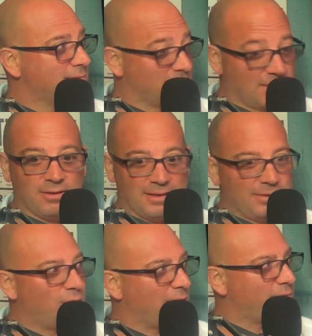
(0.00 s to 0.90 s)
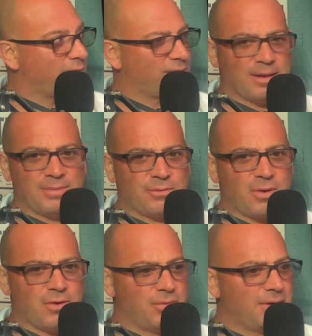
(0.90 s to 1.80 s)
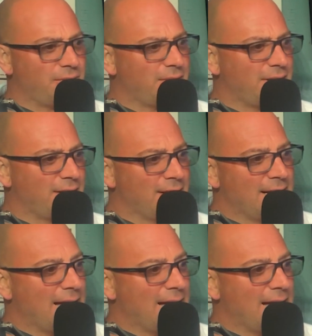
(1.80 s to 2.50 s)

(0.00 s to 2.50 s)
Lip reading: Literally. So I'm like, whoa, what are you?